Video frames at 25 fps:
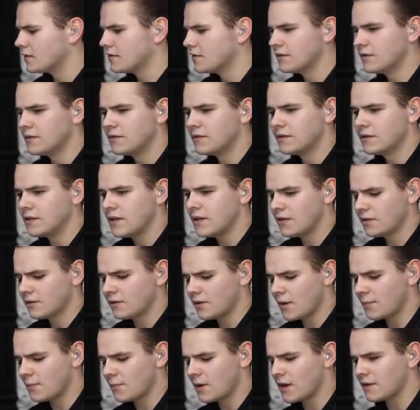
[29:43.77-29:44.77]
Dun, dun, dun.
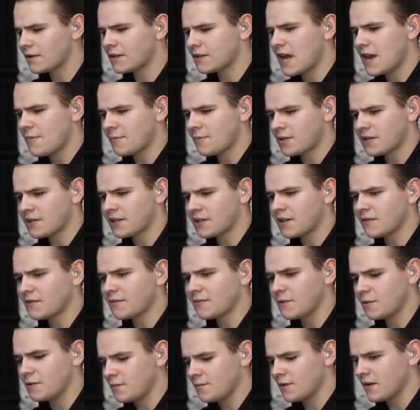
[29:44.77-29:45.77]
And we're at 10% of
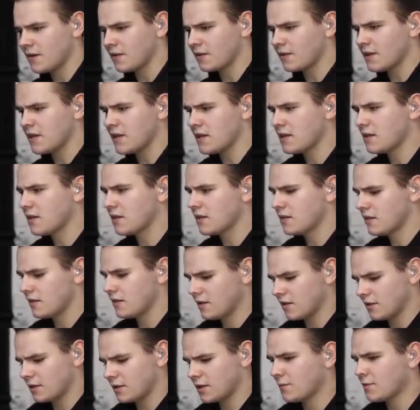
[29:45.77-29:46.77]
fuel, apparently.
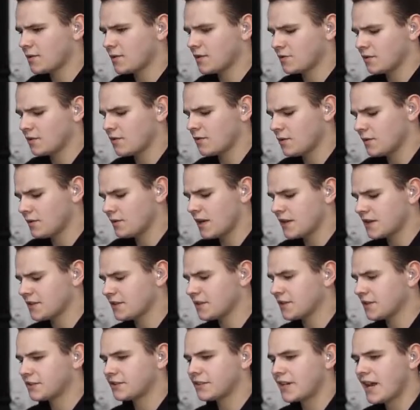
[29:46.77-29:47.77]
Someone's wrote that
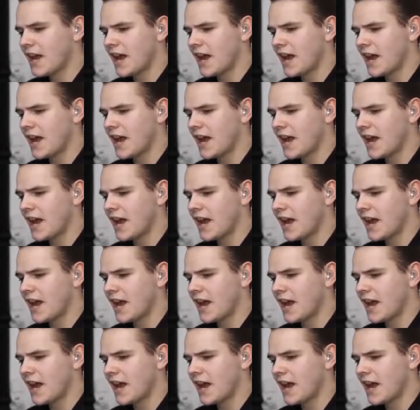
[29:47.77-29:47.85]
into